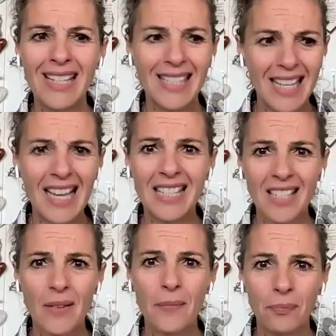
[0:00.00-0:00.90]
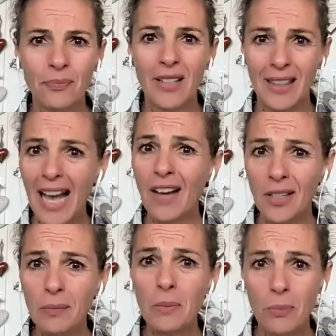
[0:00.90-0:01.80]
is that
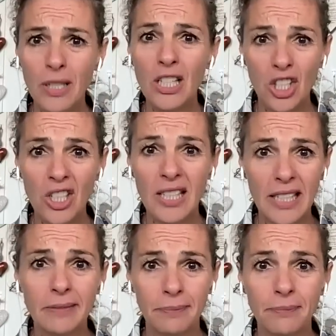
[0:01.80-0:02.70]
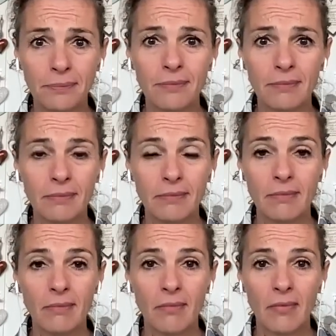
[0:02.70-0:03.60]
life can be pretty shitty.
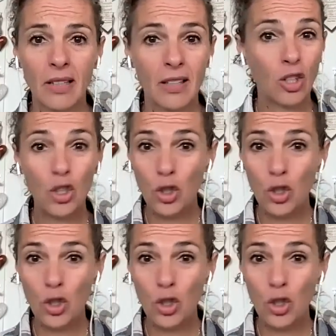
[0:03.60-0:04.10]
The